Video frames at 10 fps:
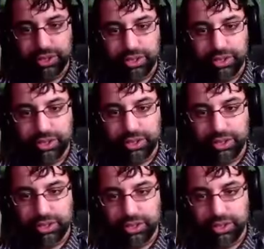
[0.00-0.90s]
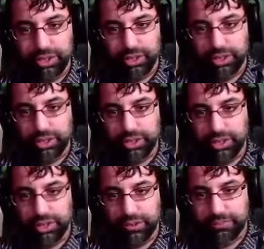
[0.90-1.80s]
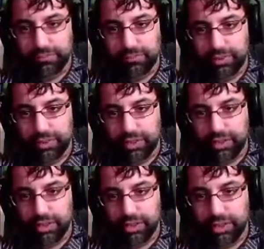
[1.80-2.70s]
[no speech]